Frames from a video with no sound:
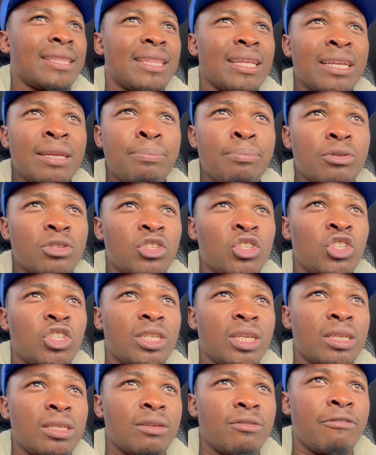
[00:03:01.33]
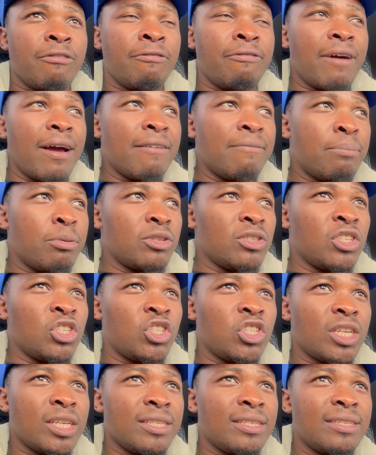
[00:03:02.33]
3 positions, 5
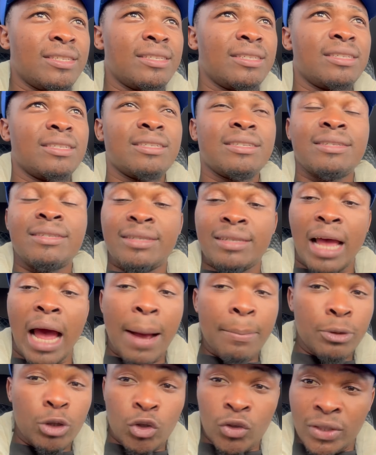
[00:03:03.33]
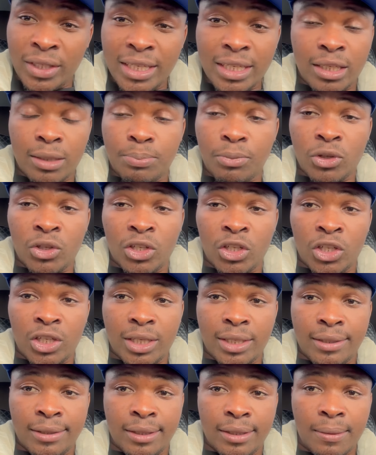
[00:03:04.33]
positions, up to 6
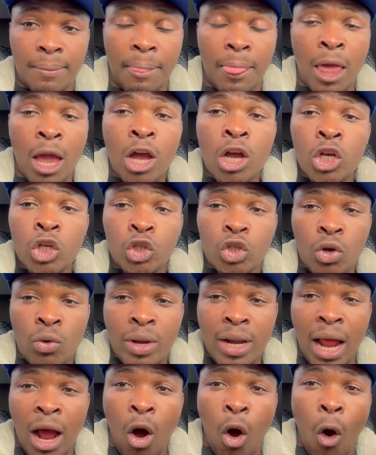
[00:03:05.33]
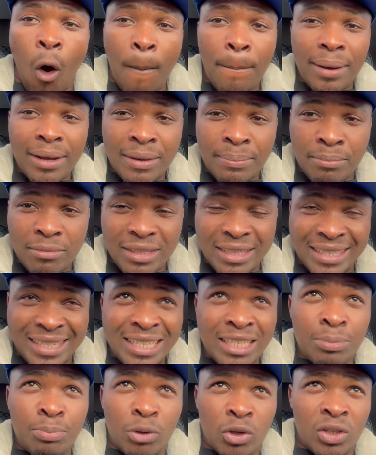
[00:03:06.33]
positions. So when I open
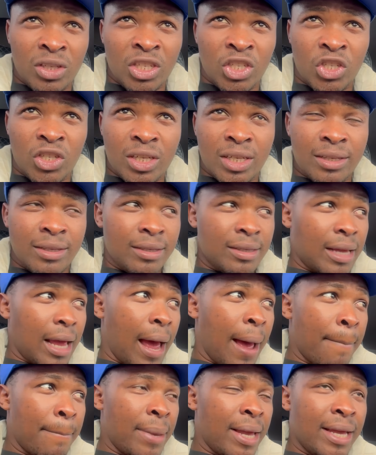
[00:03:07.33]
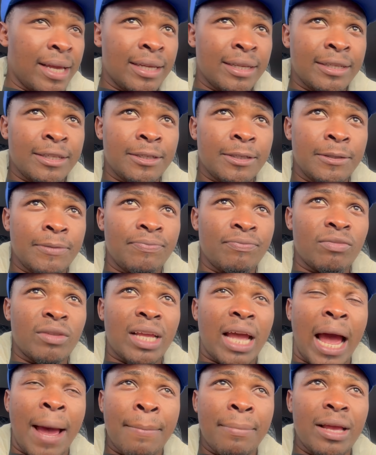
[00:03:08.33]
6 positions, I mean,
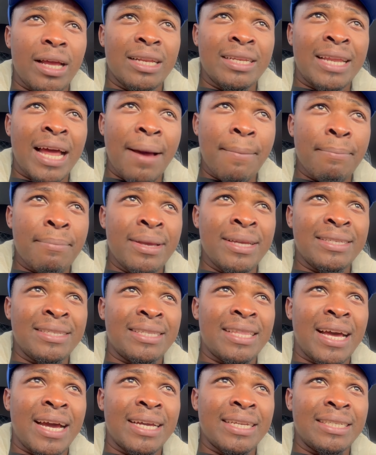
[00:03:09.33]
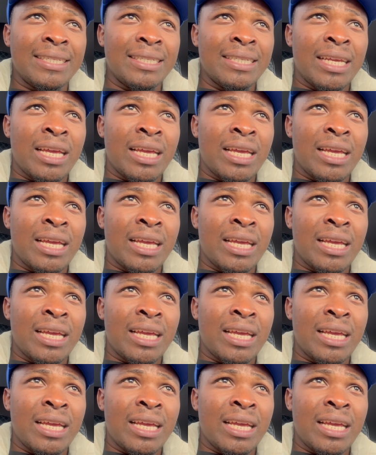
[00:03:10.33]
that means that